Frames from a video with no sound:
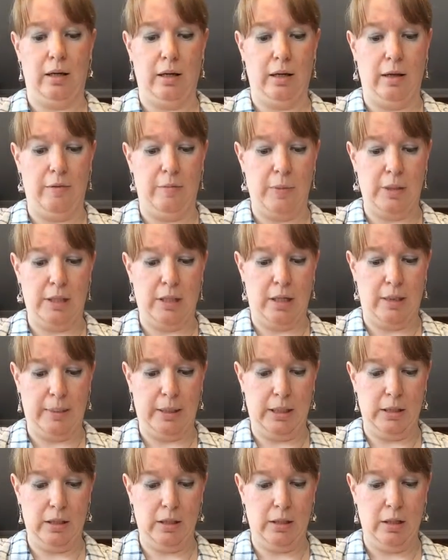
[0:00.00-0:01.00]
I love my
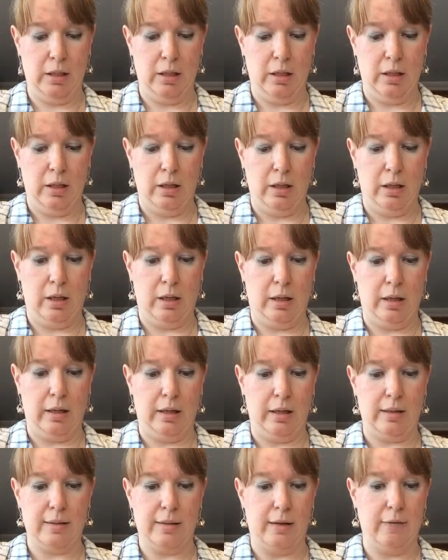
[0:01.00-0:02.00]
timers
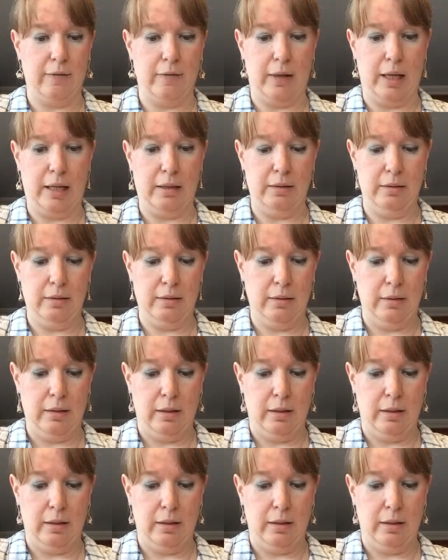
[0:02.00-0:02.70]
because uh, I'll forget.